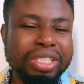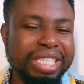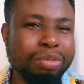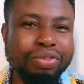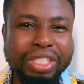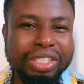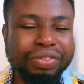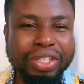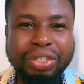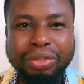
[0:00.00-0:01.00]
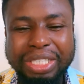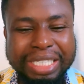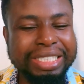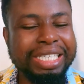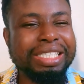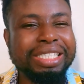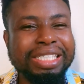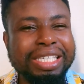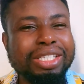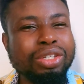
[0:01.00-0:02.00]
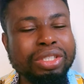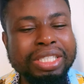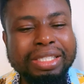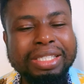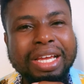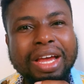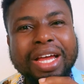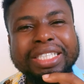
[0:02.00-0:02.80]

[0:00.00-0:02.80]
some of these videos and just, just, just,